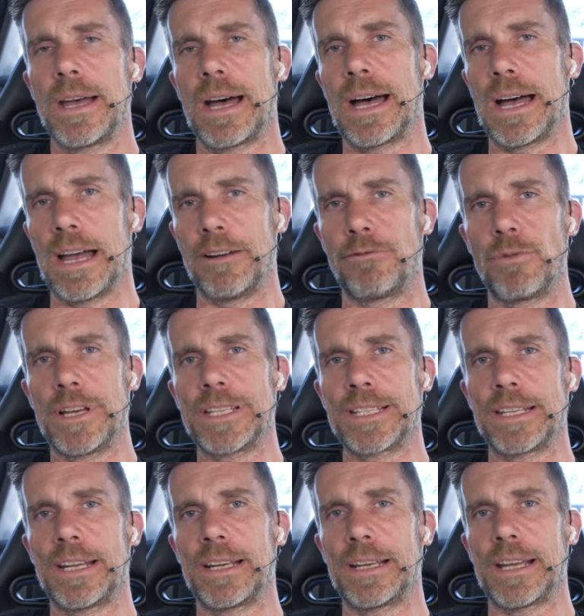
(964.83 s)
If we're
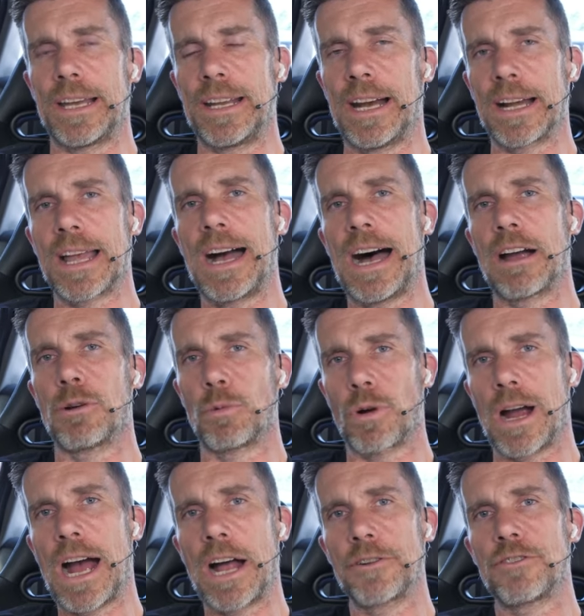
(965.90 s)
sitting in our car and we're
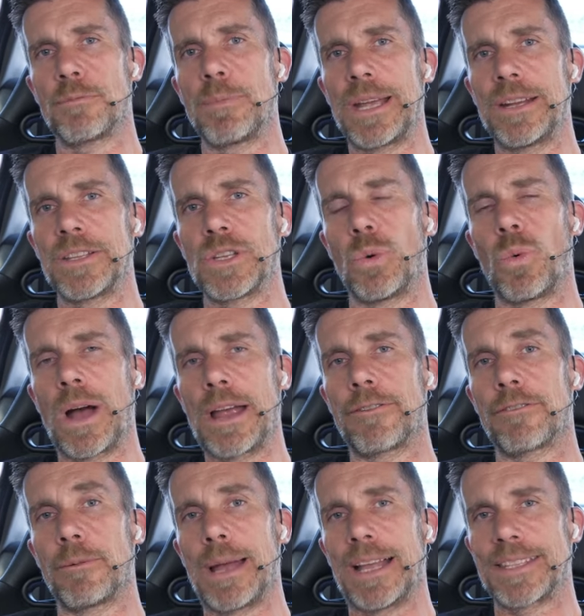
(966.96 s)
100 meters away
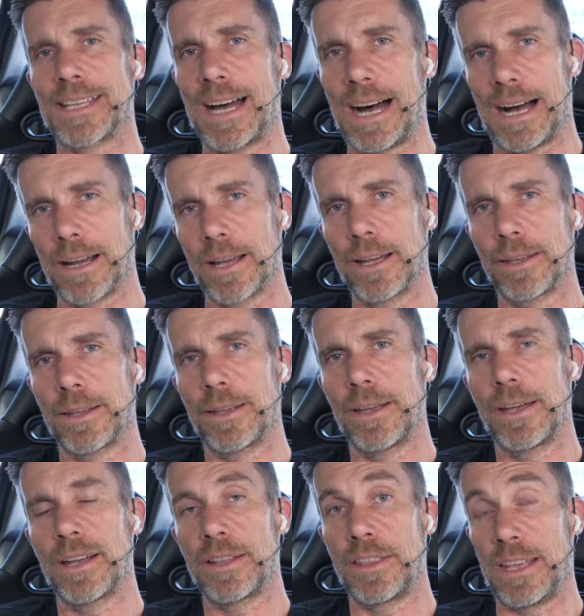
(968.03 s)
from our target,
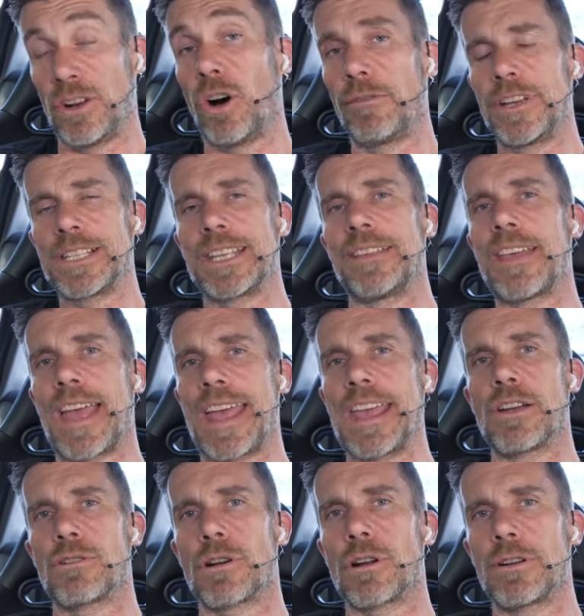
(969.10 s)
then obviously that
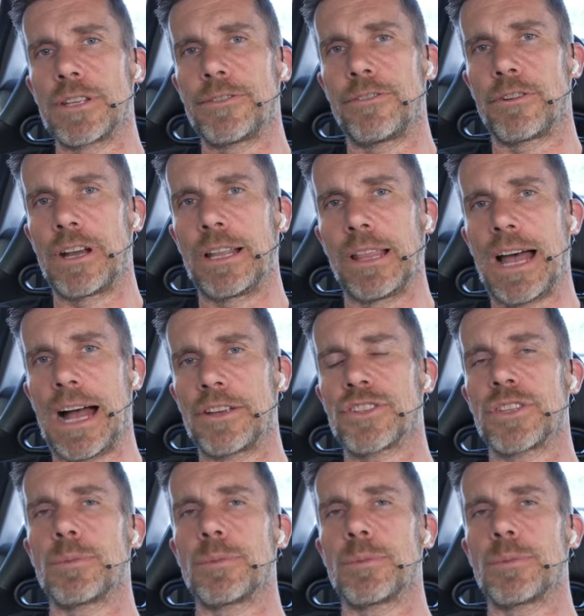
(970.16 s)
error is very large.